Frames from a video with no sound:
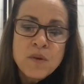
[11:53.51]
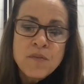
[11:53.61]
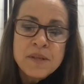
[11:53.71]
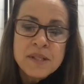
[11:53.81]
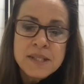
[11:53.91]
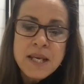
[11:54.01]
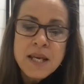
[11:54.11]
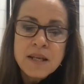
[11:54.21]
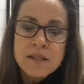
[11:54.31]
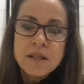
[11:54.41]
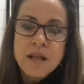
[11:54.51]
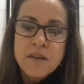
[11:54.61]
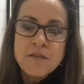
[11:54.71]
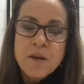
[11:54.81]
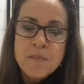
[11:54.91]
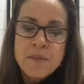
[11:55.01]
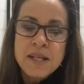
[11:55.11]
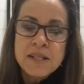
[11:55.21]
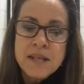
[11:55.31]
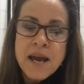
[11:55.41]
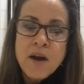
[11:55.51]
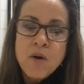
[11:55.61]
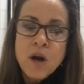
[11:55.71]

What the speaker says: we've been seeing is a lot of companies now